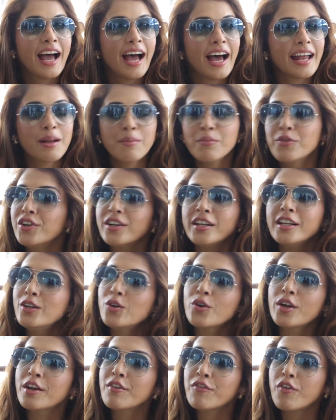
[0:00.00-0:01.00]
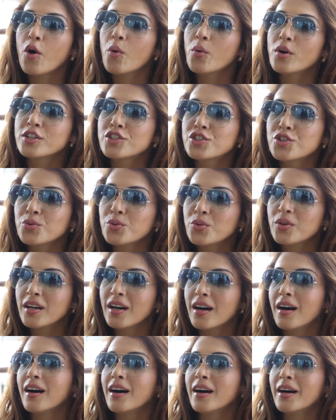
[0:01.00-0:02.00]
and I'm really looking forward to
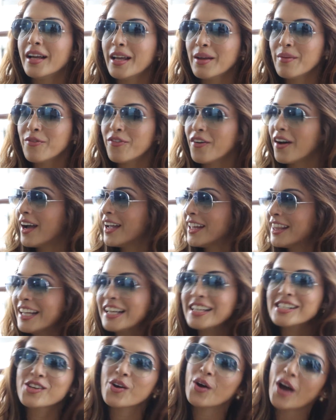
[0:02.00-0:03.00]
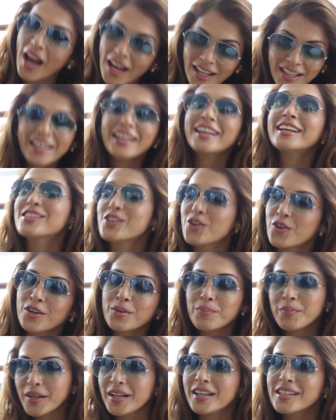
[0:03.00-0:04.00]
uh, IMFFA. I think it's, I think it's
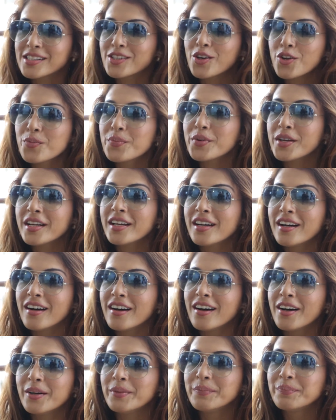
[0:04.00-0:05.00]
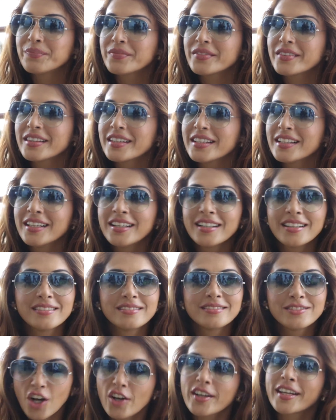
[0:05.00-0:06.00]
going to, it's going to be uh,
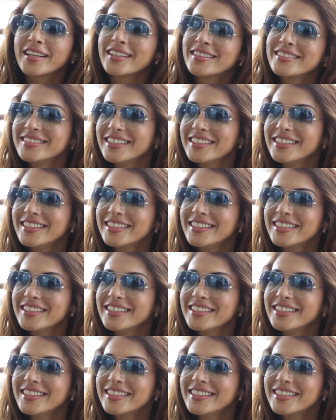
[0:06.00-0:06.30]
rocking.